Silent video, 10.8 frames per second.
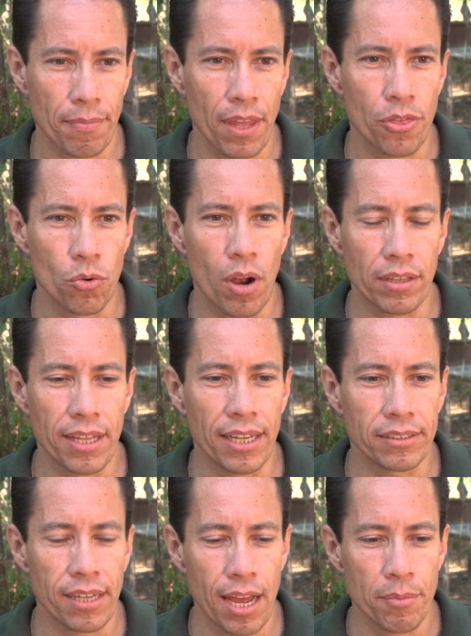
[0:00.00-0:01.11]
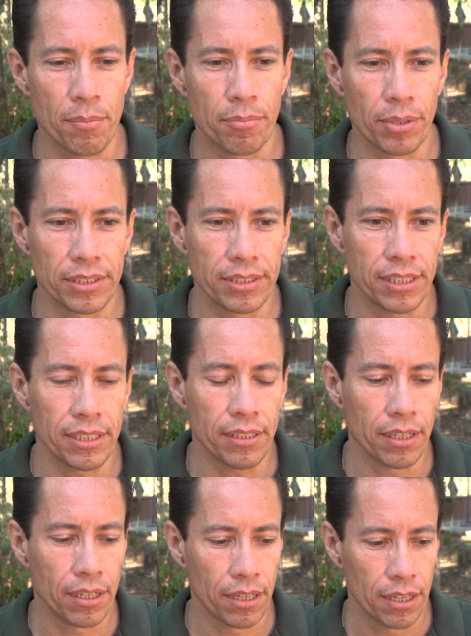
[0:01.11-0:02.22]
Throughout that time in prison,
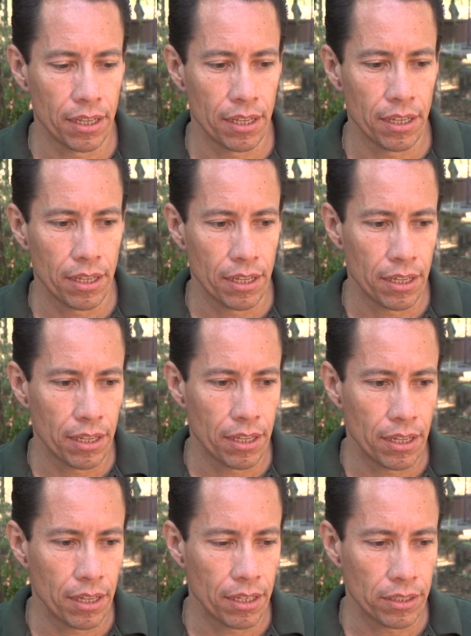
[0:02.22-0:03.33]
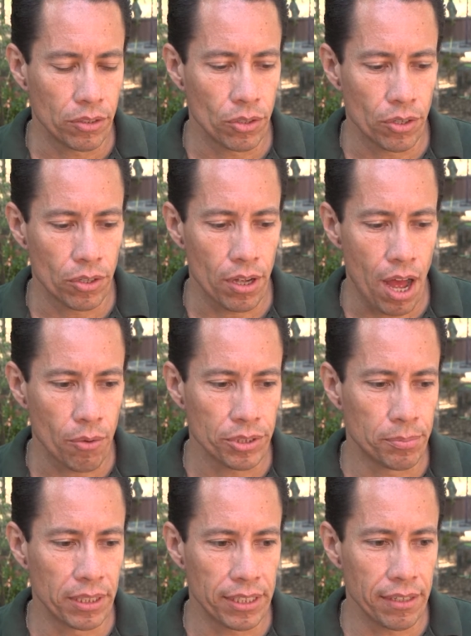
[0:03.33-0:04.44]
I always
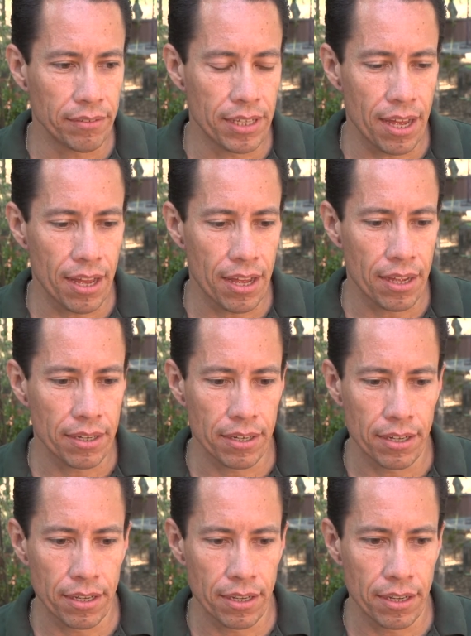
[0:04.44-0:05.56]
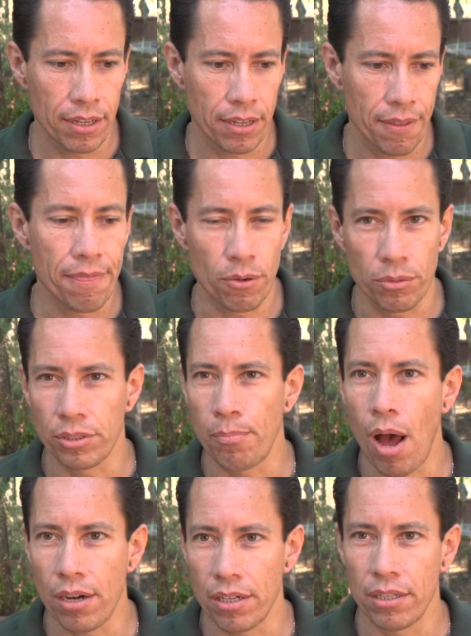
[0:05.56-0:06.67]
believed that there was a
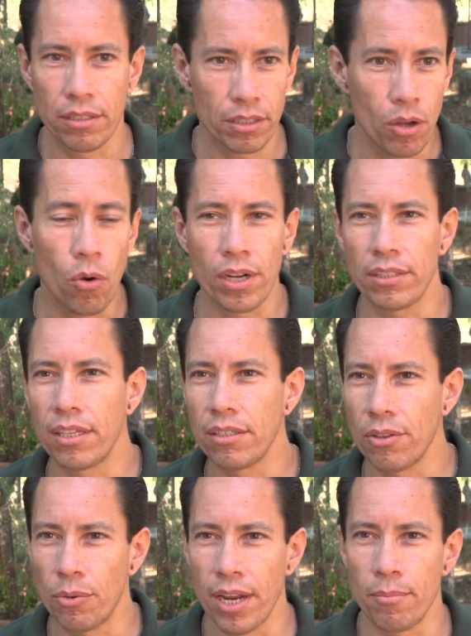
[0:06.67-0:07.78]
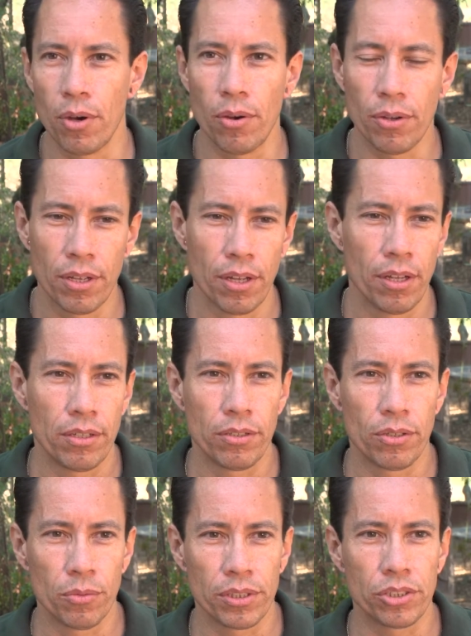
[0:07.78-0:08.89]
pot of gold at the end of the rainbow,
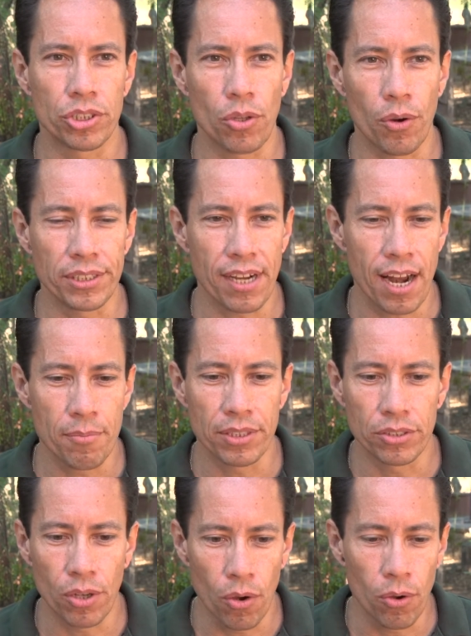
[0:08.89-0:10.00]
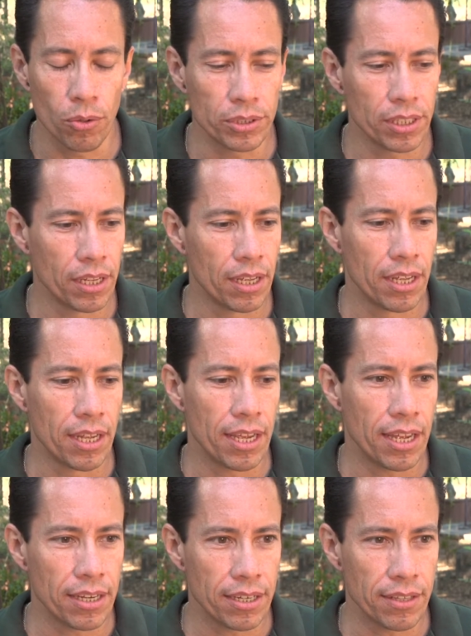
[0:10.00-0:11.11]
with the stories that I've been told
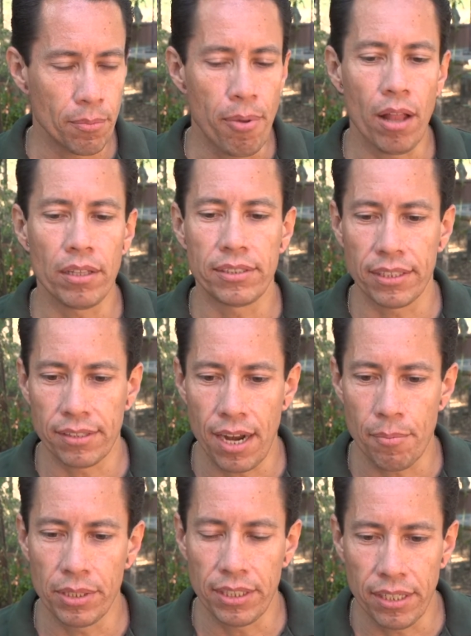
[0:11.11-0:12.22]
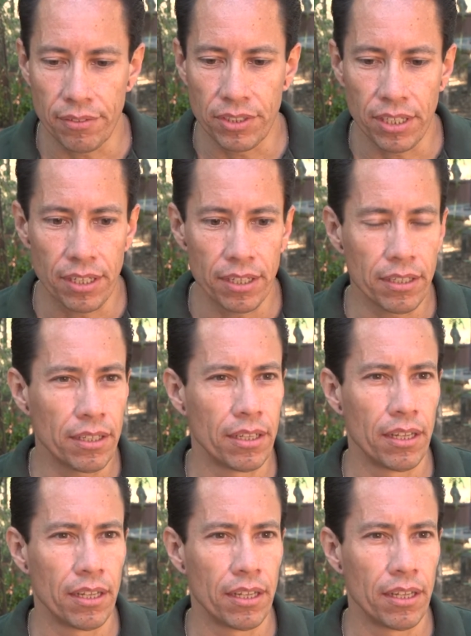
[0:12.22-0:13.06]
and in the politics that I believed in